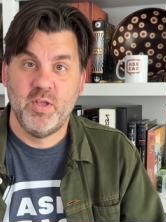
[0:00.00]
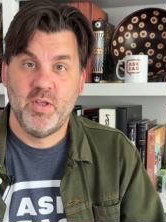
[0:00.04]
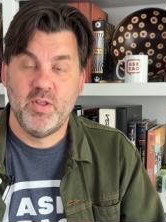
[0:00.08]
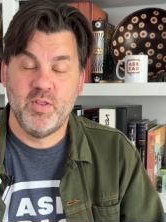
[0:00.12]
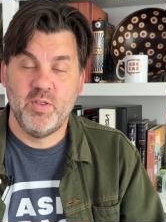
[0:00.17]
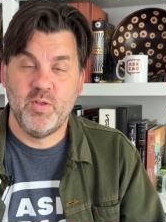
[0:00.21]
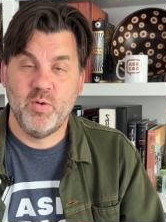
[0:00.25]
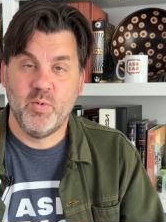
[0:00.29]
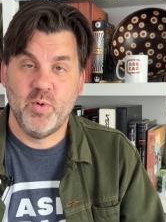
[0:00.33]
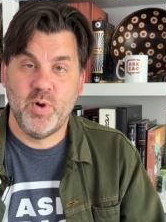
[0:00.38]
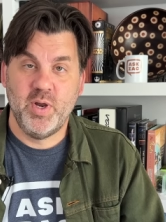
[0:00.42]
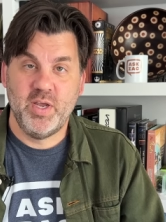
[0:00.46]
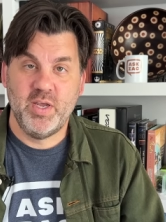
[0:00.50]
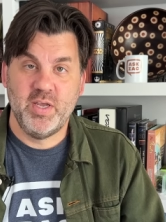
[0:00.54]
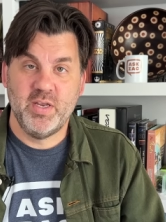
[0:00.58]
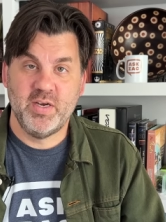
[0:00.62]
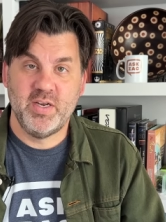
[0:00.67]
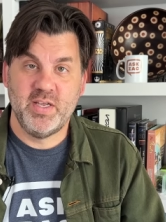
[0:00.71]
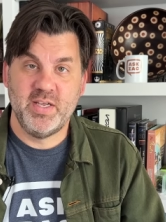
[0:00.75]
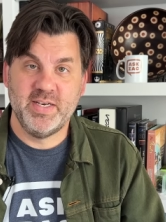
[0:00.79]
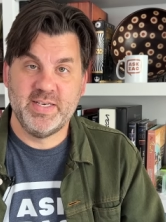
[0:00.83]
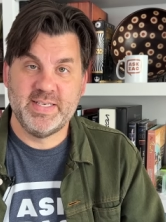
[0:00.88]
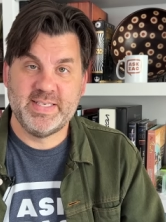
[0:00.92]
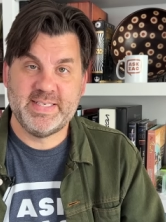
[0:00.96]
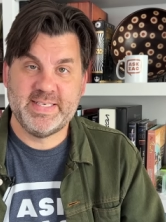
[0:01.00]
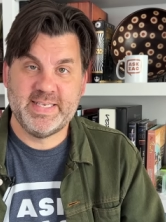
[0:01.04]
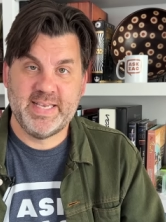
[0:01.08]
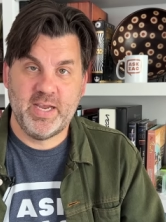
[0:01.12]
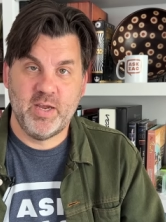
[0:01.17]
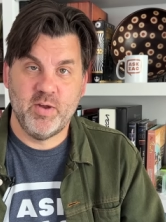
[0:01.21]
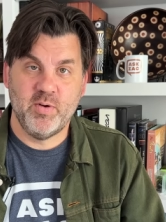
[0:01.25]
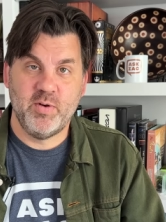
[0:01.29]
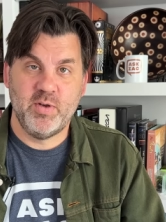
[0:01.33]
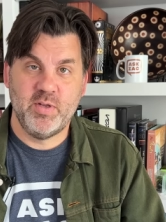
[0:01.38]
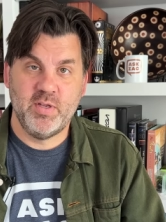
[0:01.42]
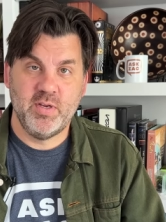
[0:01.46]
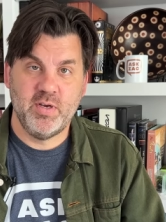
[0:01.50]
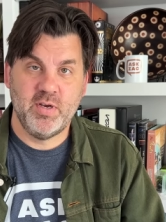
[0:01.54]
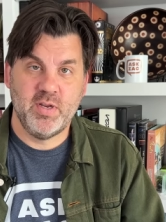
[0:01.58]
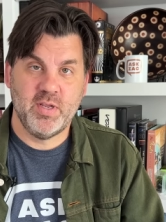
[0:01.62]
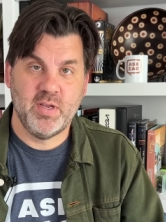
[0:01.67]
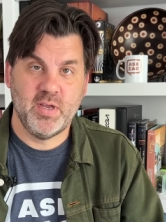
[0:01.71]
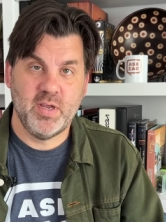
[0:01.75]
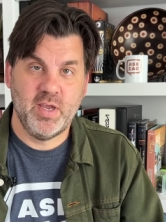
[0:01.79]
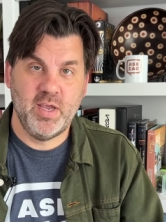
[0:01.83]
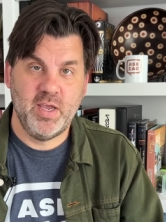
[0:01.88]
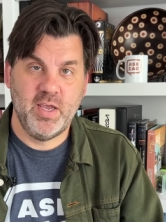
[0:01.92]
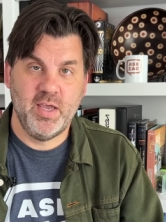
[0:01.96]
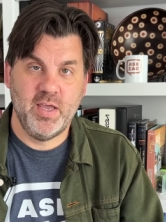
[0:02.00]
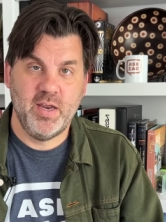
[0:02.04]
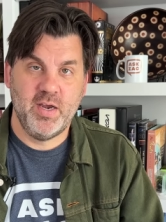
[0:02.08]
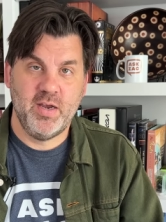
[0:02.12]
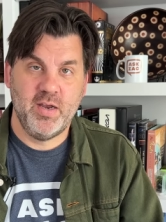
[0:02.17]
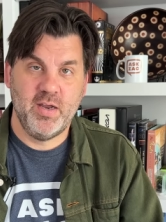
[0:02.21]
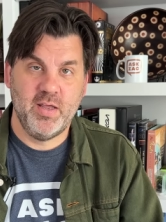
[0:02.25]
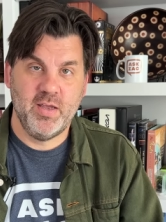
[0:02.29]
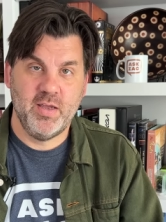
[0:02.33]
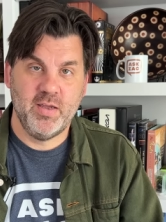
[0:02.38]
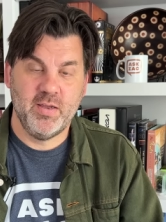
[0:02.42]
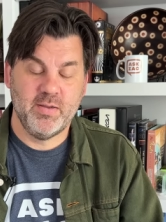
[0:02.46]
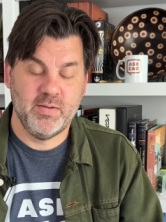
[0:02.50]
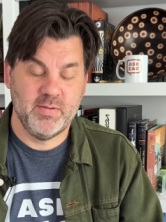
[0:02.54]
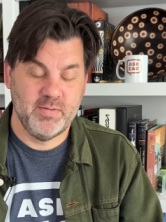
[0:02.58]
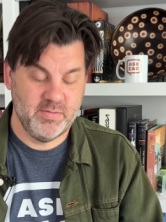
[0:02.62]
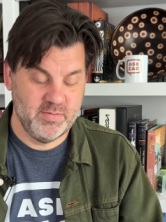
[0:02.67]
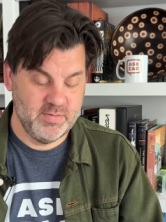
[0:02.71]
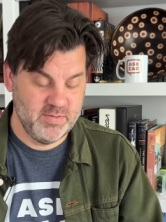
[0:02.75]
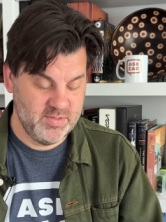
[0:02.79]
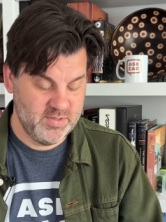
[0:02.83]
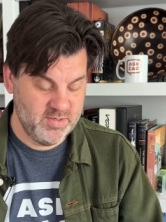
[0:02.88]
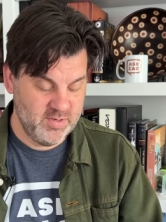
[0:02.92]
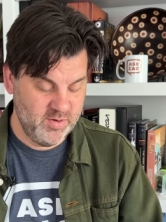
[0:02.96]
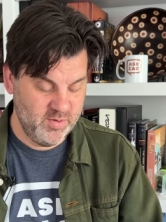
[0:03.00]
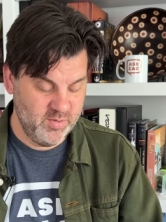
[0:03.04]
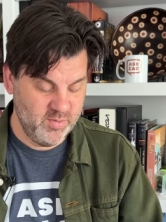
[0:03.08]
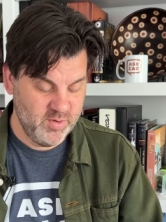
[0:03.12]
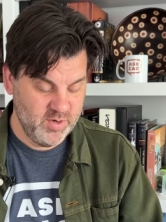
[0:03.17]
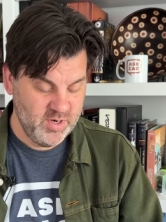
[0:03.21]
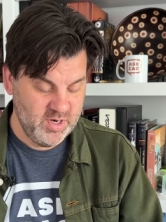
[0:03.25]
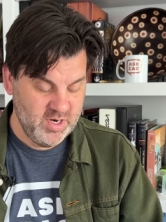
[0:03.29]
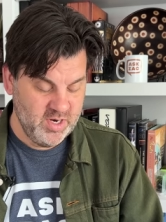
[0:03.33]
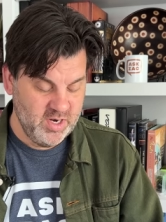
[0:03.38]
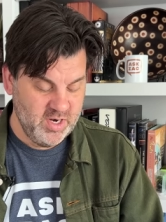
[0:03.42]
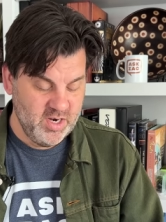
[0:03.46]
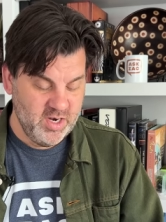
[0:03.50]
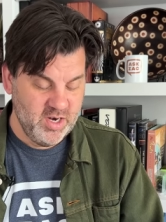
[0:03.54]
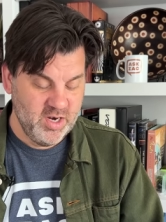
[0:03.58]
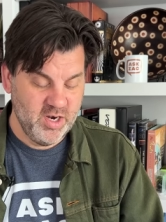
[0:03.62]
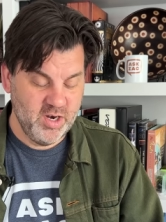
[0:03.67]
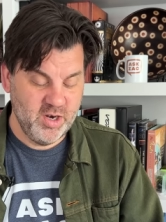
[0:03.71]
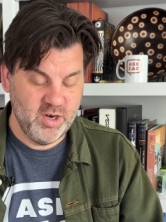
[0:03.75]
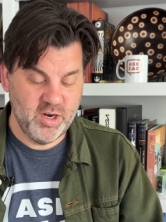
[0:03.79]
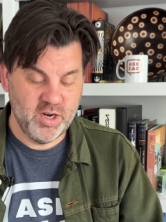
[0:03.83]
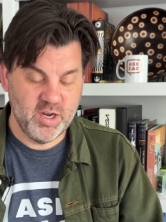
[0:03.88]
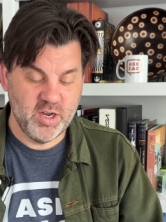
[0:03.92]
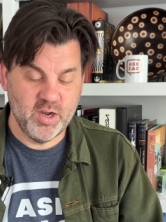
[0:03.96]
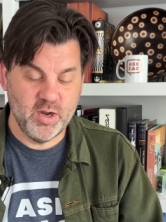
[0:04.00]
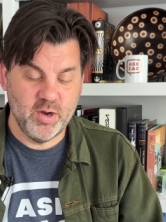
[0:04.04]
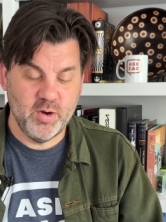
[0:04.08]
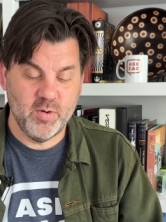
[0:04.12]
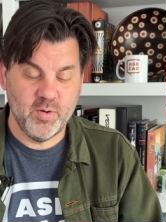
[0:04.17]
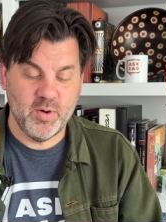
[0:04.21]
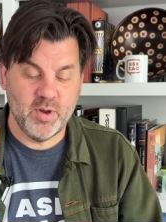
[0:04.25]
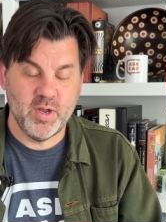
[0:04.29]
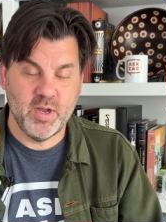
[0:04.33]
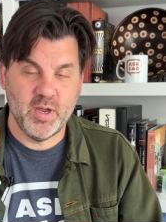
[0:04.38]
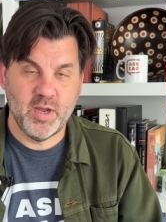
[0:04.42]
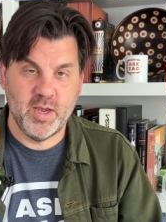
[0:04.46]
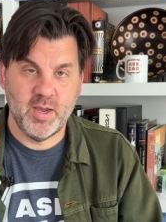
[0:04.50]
the way it, it sounded. And uh, so here you go.